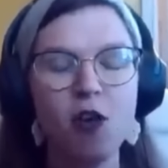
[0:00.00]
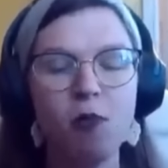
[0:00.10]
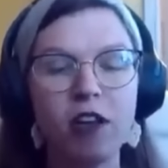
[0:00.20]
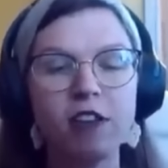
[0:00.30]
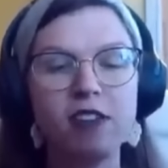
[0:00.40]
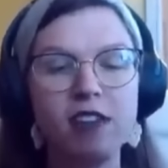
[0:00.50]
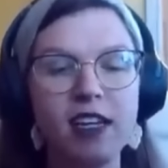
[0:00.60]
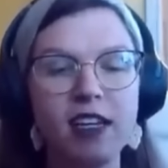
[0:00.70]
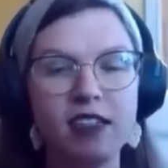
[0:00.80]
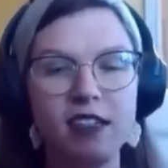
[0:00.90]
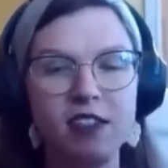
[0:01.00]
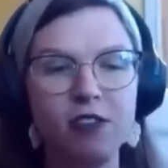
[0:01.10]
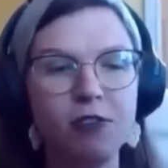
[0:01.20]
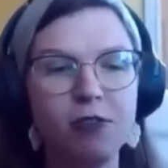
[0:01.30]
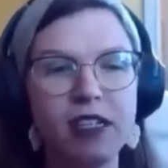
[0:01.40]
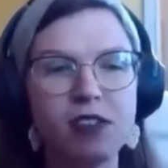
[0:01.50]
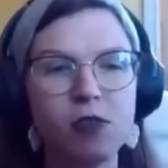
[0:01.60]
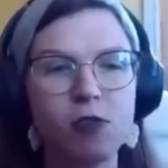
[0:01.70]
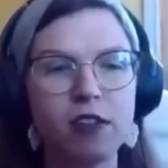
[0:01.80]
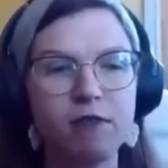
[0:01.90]
What they're seeking to do is
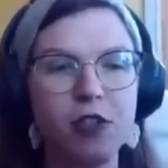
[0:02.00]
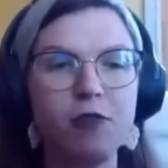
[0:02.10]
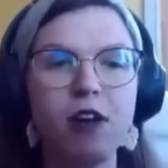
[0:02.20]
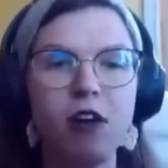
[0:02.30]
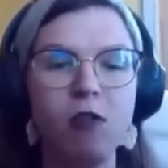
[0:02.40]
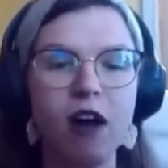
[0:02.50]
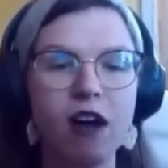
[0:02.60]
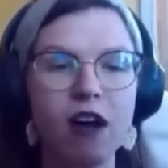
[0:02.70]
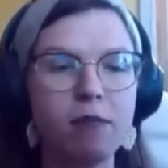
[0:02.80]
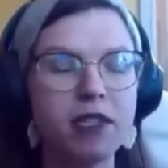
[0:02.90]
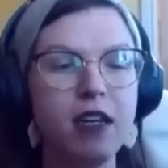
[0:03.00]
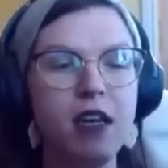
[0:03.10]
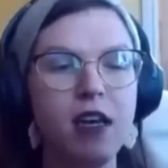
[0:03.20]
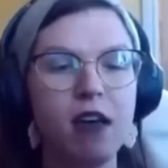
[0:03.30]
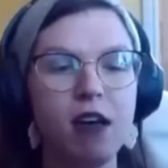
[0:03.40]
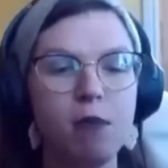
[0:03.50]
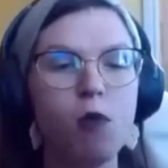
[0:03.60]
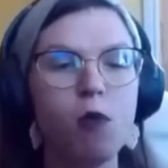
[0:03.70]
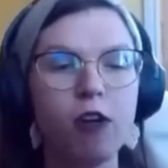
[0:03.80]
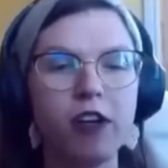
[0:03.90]
sort of to co-opt um,
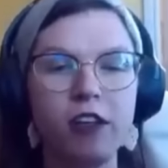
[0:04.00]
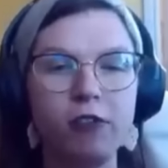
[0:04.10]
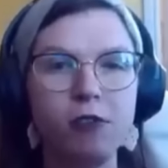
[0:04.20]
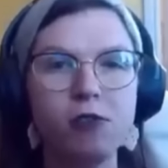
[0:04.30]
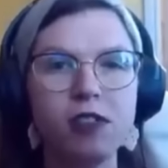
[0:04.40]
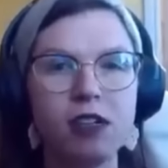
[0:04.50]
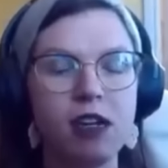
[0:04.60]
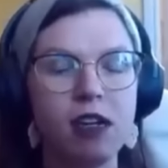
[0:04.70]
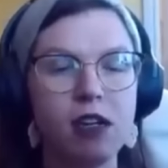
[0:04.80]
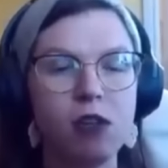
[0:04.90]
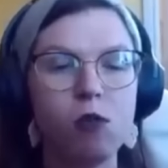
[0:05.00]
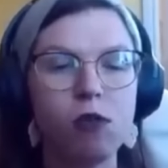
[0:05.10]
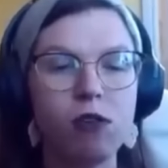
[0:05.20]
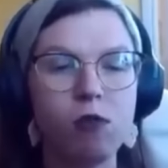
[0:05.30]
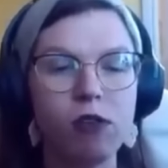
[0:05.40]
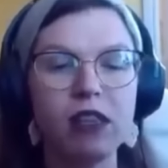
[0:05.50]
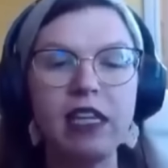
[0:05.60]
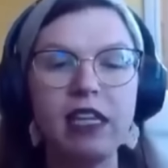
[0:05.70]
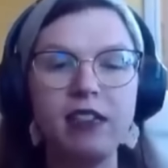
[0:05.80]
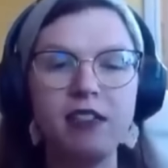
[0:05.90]
or use uh, or, or
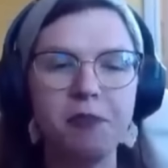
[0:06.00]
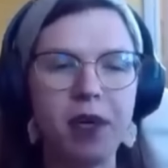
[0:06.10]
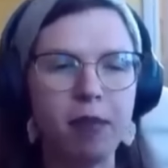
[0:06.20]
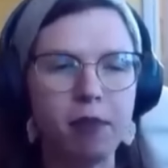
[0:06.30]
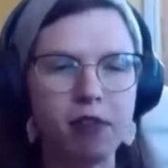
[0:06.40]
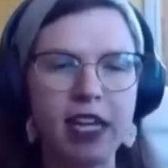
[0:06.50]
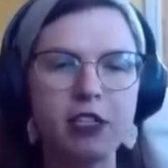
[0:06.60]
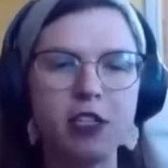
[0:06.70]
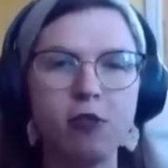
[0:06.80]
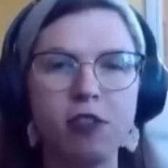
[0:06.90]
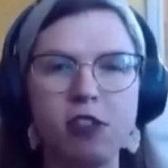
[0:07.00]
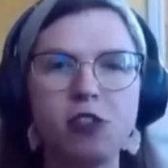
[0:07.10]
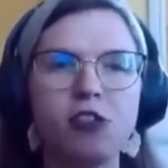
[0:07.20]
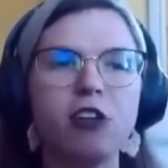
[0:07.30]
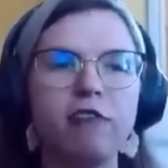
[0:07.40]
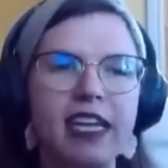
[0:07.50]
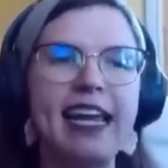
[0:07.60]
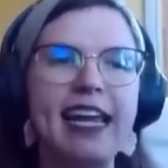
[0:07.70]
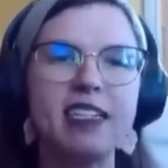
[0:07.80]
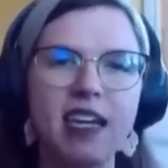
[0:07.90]
lend people that don't deserve it
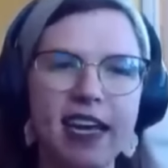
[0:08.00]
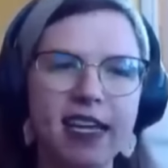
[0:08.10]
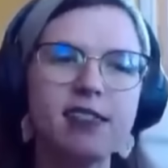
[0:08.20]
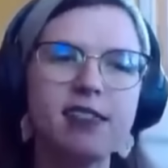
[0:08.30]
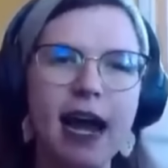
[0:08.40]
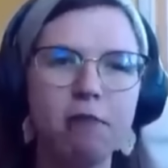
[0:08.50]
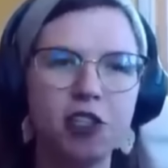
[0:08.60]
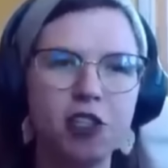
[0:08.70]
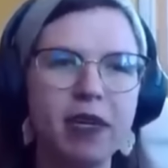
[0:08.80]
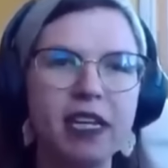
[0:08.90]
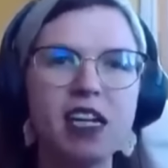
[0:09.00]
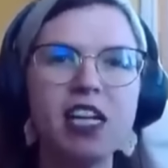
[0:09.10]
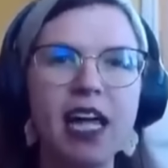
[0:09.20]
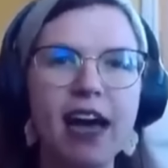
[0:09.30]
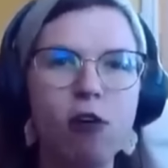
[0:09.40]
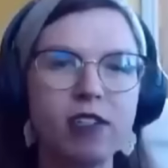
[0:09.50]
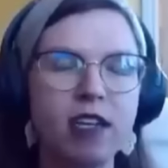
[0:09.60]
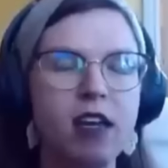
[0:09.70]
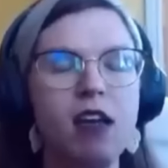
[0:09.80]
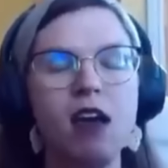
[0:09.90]
anti-establishment clout
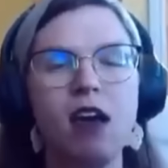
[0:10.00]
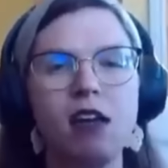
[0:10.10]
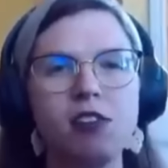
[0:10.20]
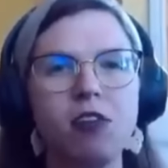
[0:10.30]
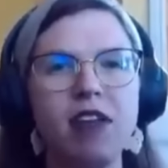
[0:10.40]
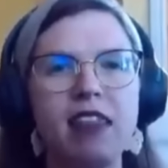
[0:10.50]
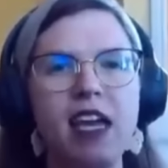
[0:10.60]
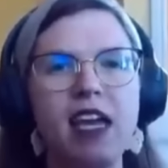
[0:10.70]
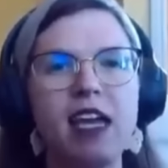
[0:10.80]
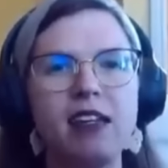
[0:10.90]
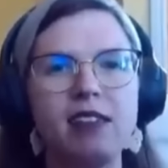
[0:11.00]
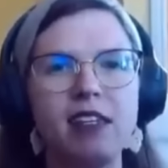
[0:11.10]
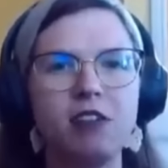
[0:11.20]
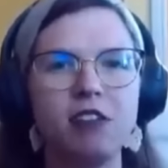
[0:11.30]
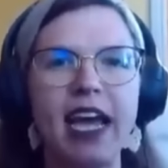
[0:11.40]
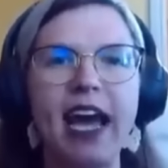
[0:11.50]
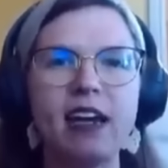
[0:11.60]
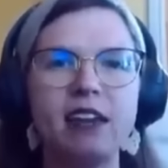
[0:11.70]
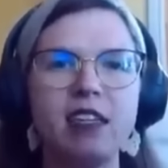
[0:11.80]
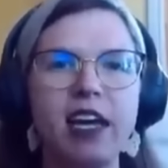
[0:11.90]
uh, so that they can essentially
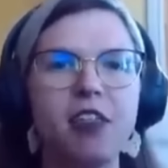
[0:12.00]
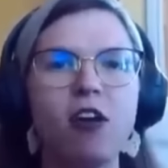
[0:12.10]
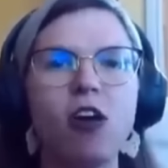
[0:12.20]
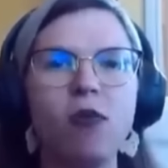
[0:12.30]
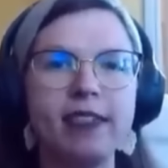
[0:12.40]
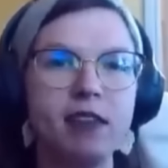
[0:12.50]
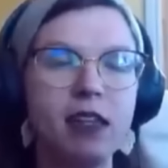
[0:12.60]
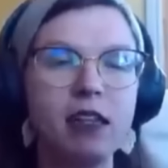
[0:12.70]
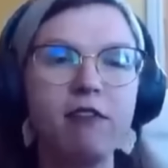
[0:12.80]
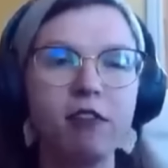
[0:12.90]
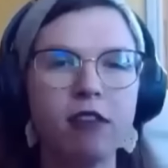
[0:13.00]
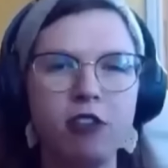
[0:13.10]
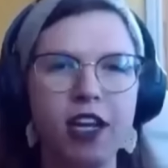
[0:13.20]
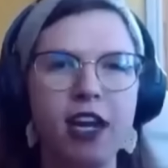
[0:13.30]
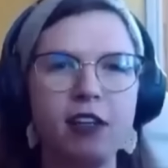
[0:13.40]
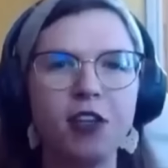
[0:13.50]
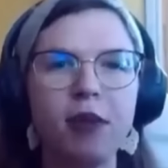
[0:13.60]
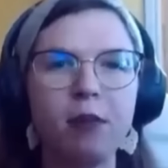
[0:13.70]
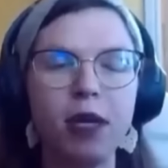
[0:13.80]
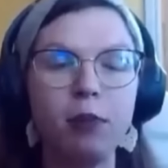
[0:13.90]
act like they're going to deliver the change
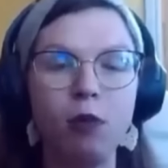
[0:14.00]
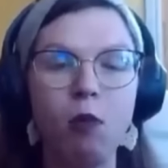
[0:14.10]
that people